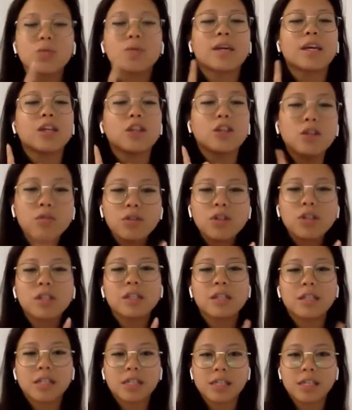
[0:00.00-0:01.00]
you can
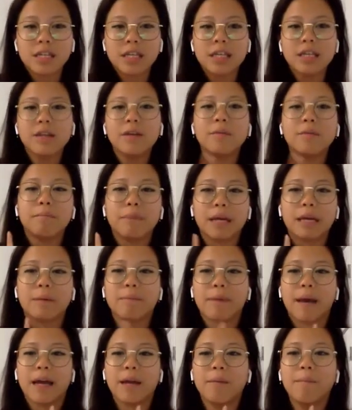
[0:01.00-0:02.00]
usually see
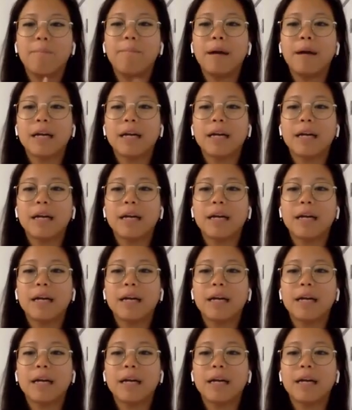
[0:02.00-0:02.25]
Big Ben,